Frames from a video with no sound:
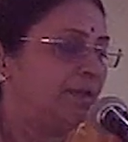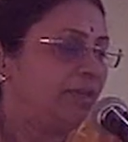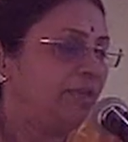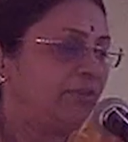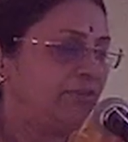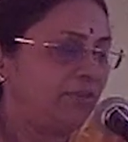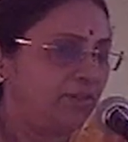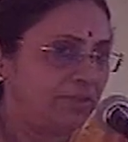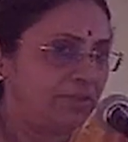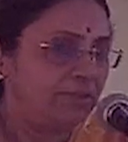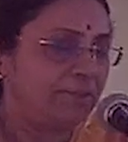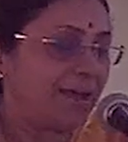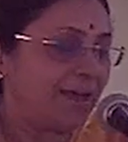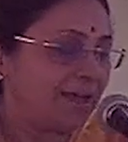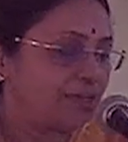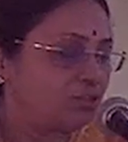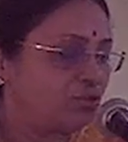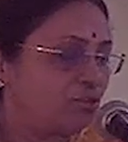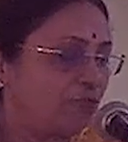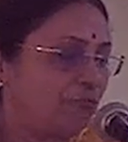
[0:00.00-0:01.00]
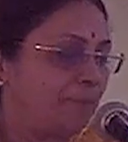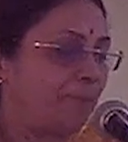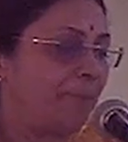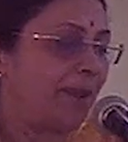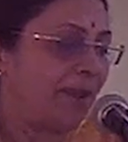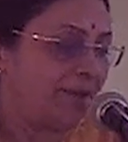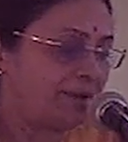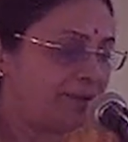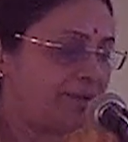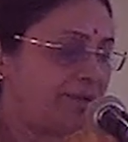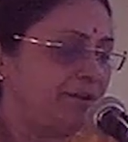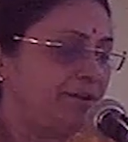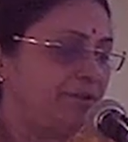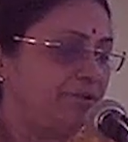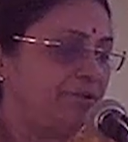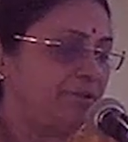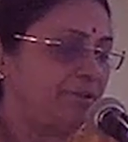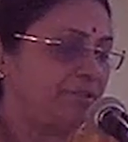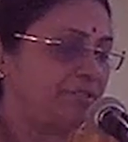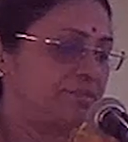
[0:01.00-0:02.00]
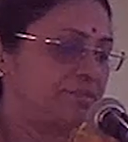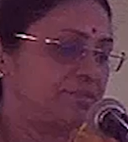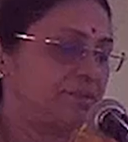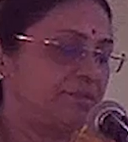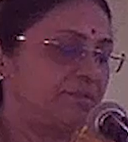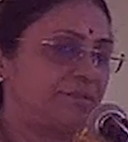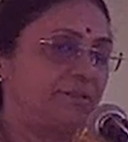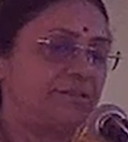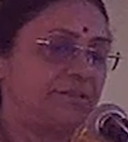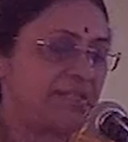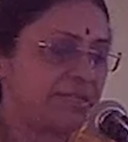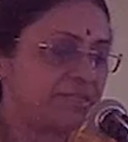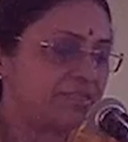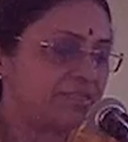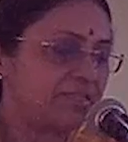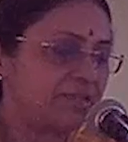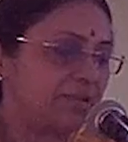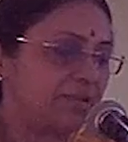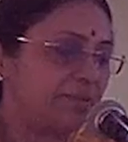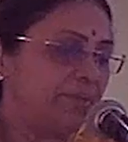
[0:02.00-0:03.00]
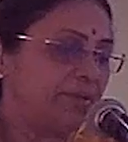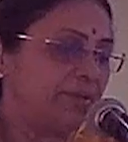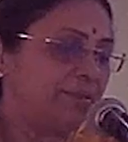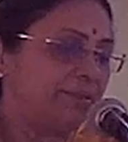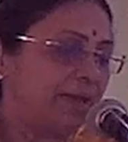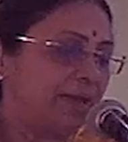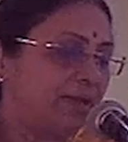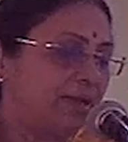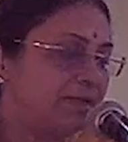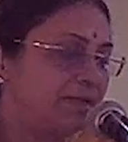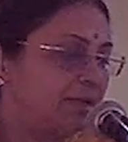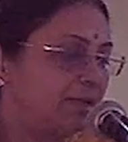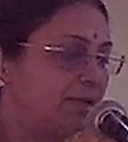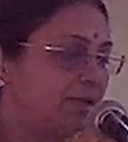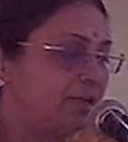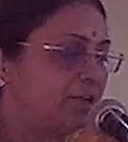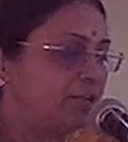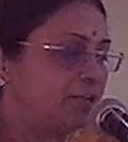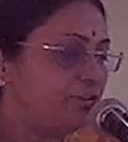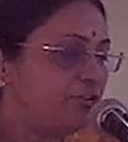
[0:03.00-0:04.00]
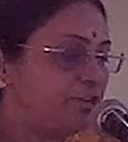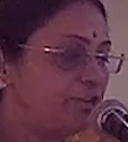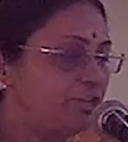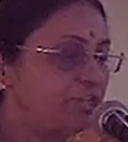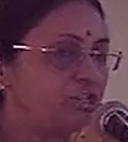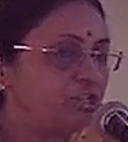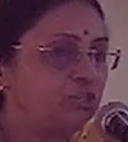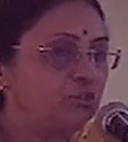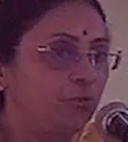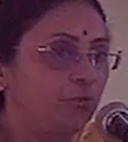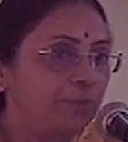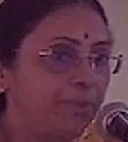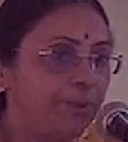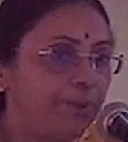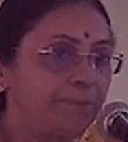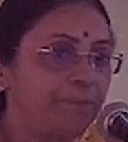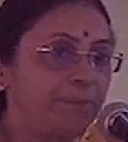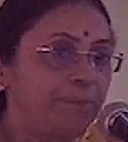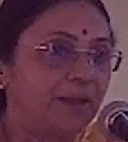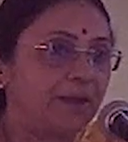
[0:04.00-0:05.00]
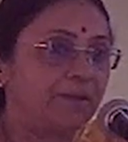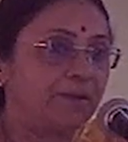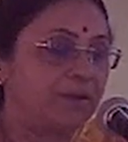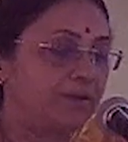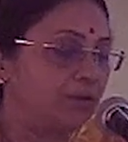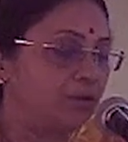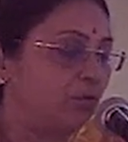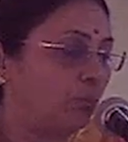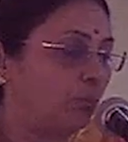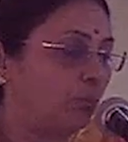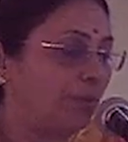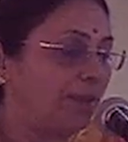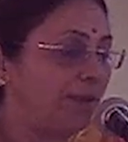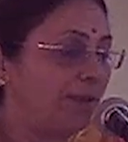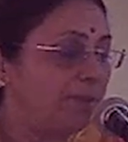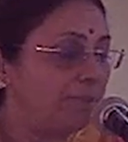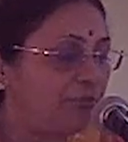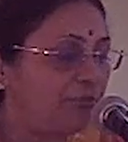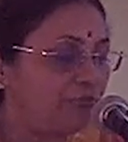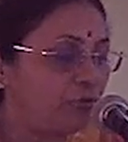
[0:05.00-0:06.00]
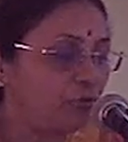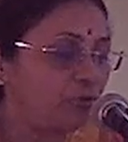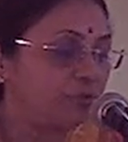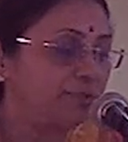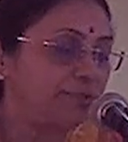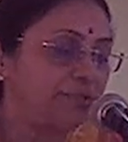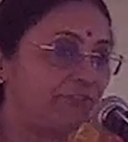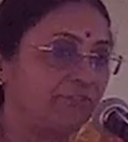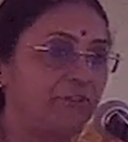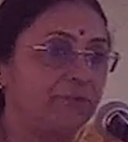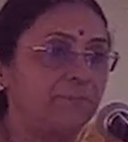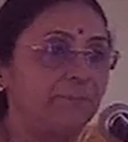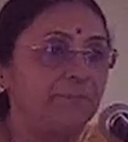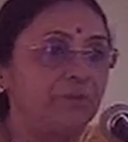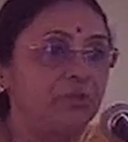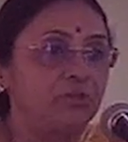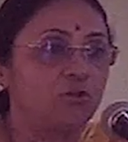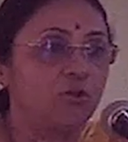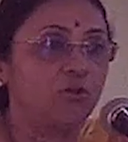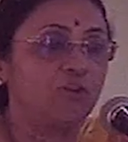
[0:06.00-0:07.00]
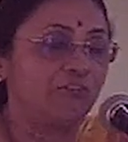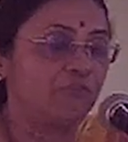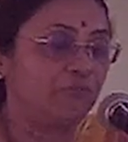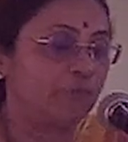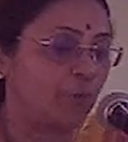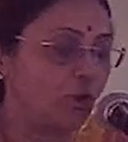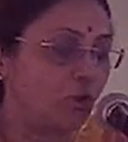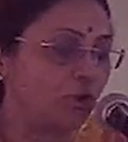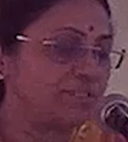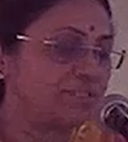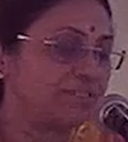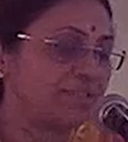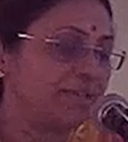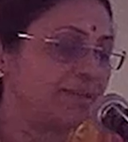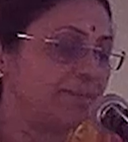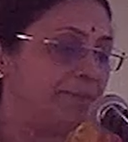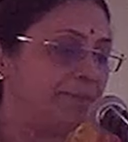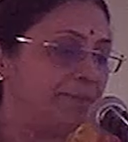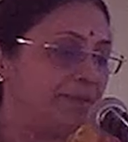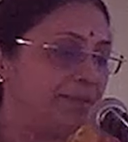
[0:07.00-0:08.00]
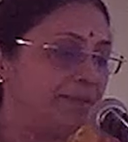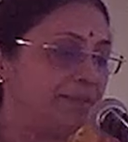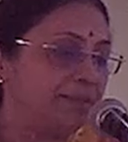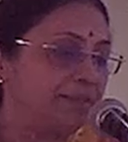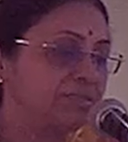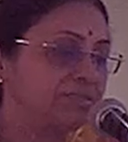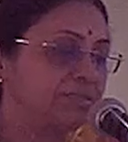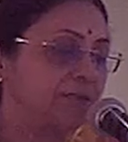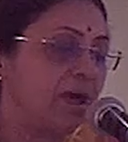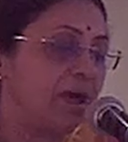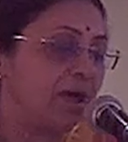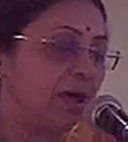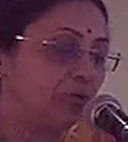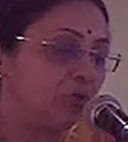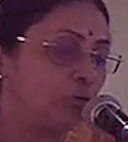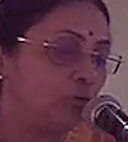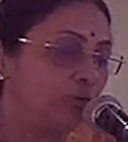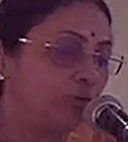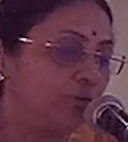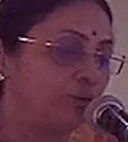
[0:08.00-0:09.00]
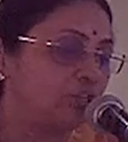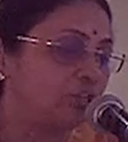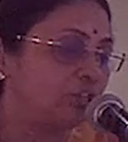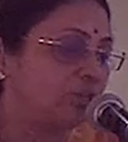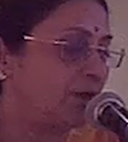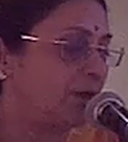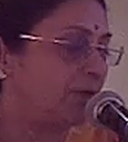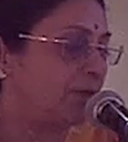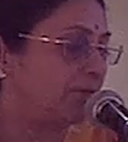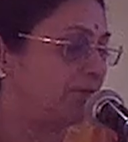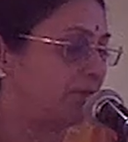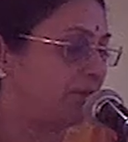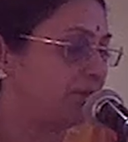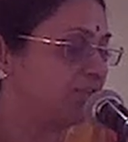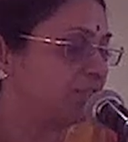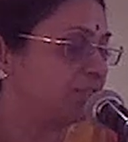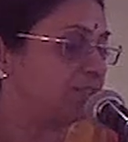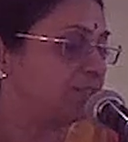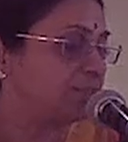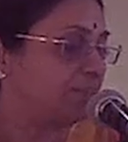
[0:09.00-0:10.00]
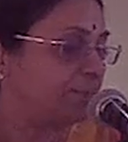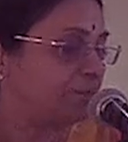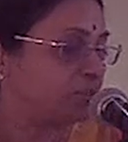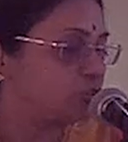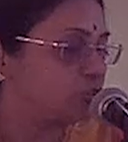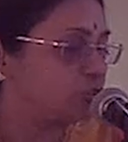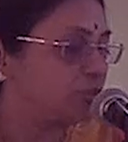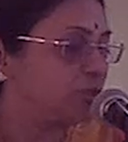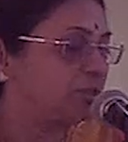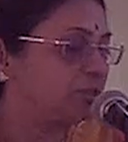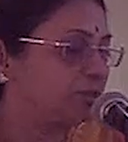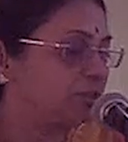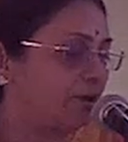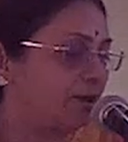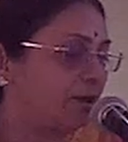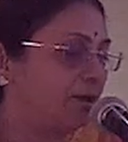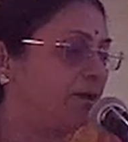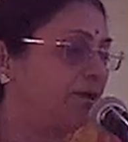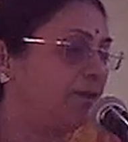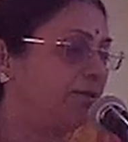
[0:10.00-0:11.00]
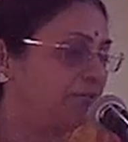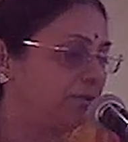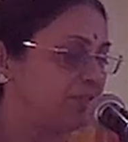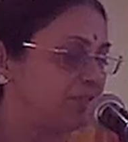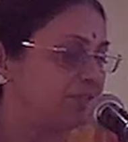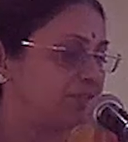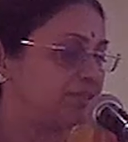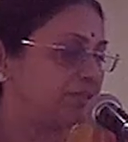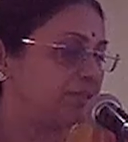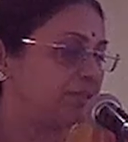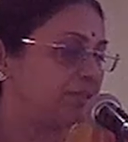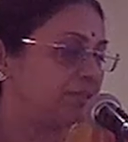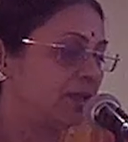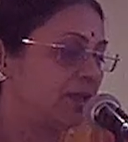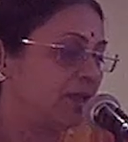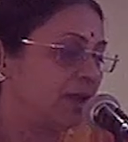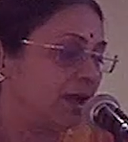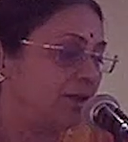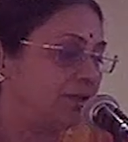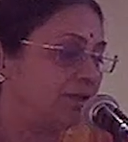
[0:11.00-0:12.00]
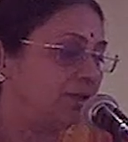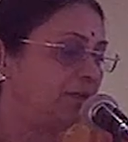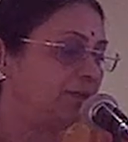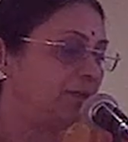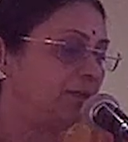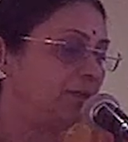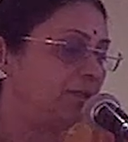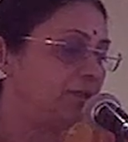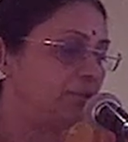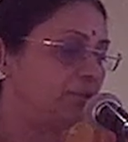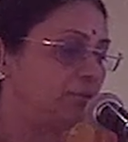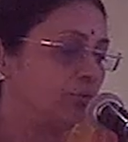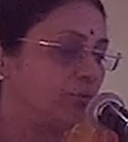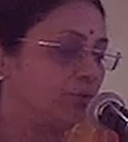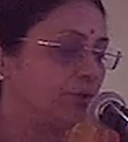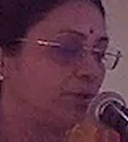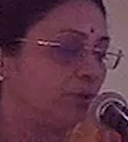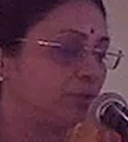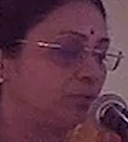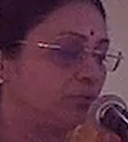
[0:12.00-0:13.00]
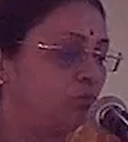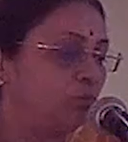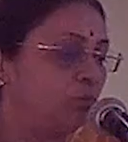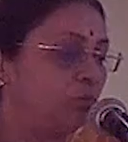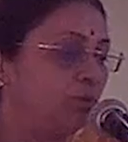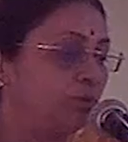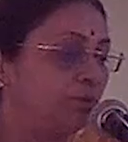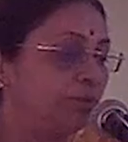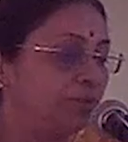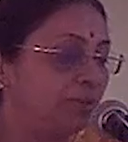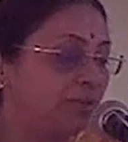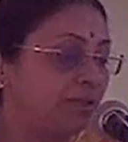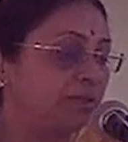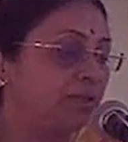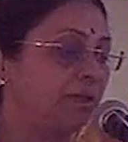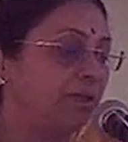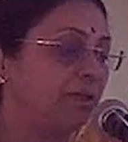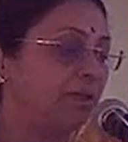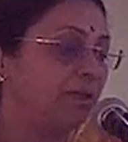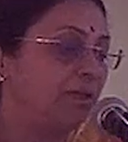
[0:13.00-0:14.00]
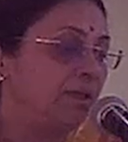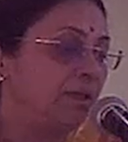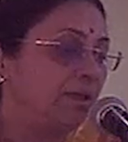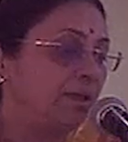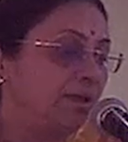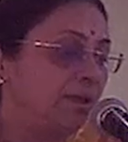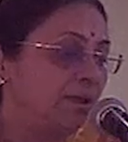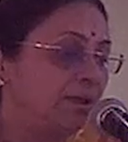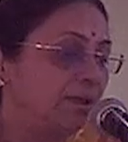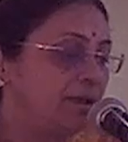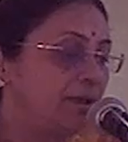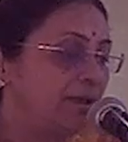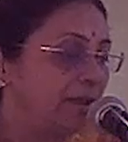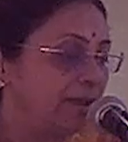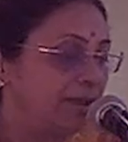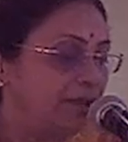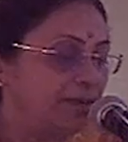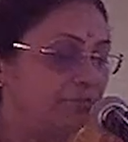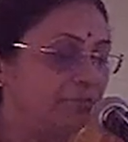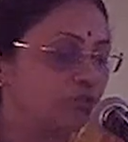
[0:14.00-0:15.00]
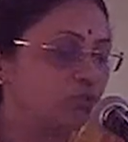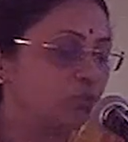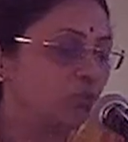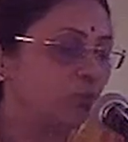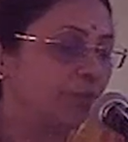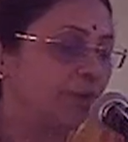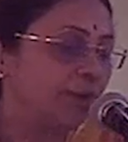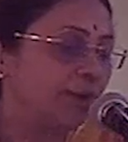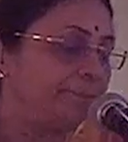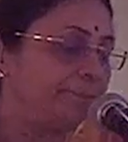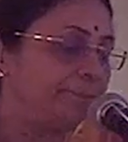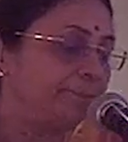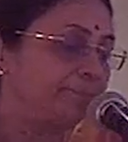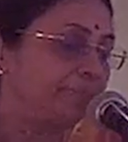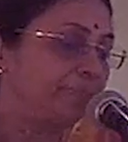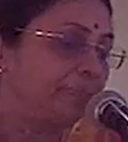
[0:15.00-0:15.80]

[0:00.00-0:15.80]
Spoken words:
Even in the matter of planting trees, the texts recommend that trees should be planted well before the development of plots and buildings. Ado vrikshani vinyasya paschat grihani vinyase anyata yadi kuryatu tat grihan naiva shobhanam.